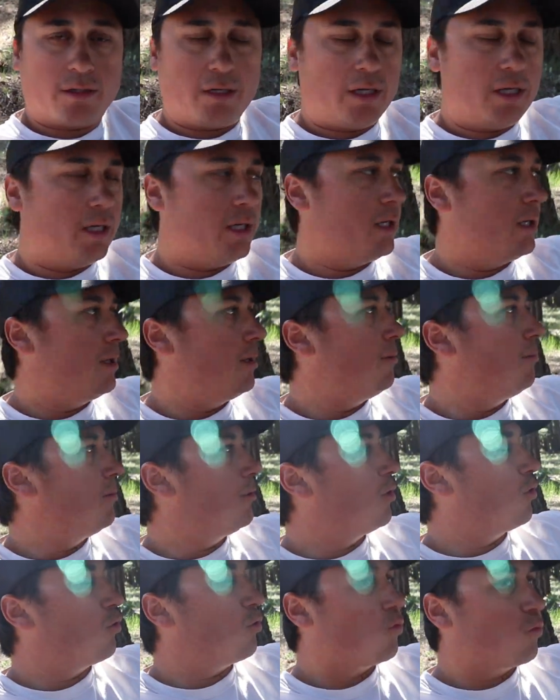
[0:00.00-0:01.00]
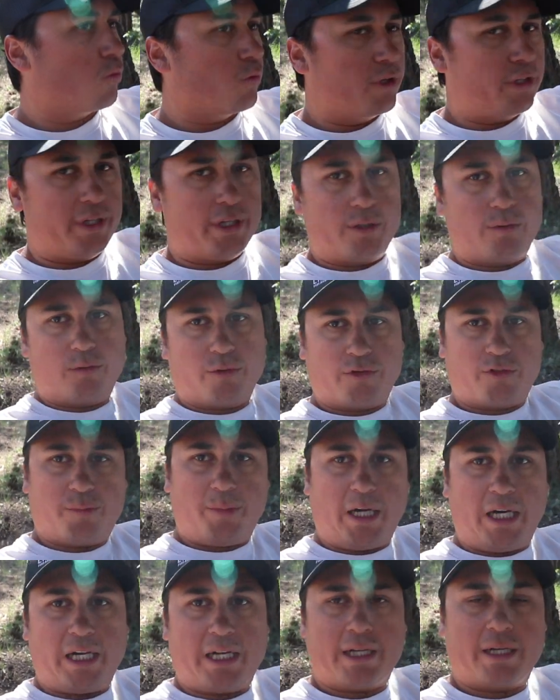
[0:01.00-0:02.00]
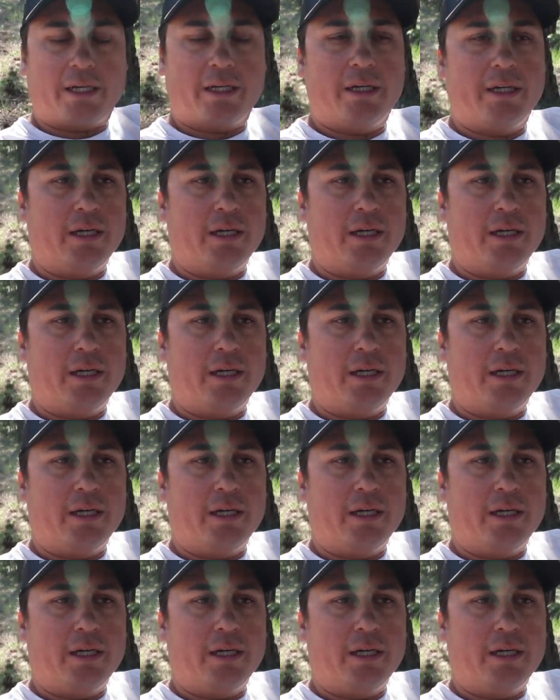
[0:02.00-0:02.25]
Really cool spot.